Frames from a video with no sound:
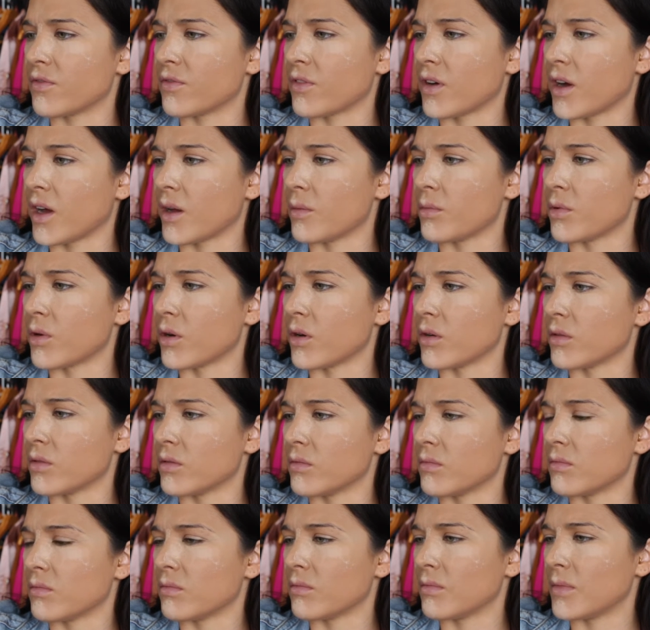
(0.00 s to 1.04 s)

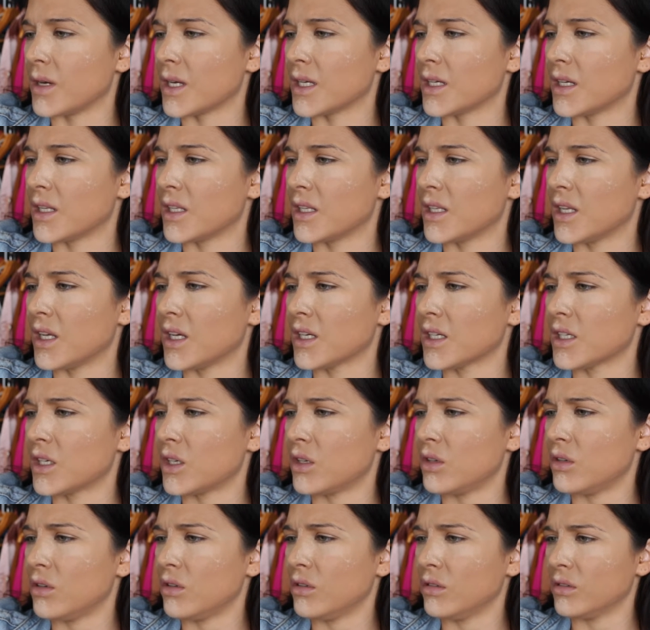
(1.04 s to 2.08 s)
fibromyalgia,
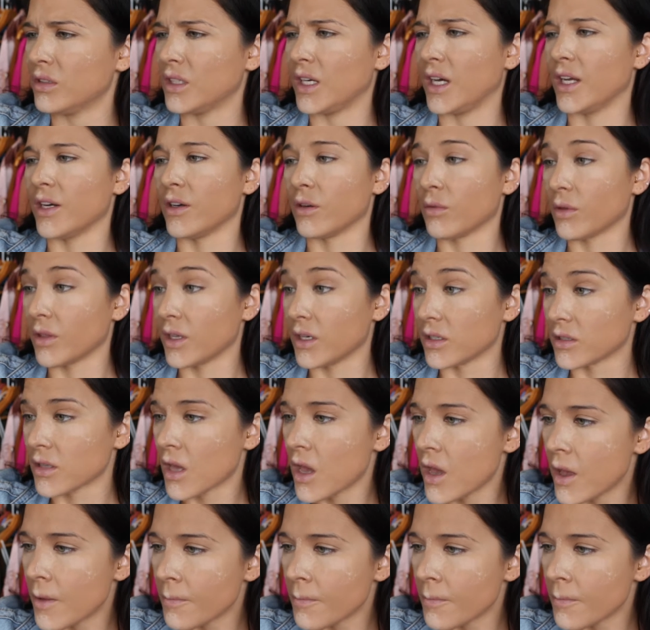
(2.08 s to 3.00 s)
I don't know what that is,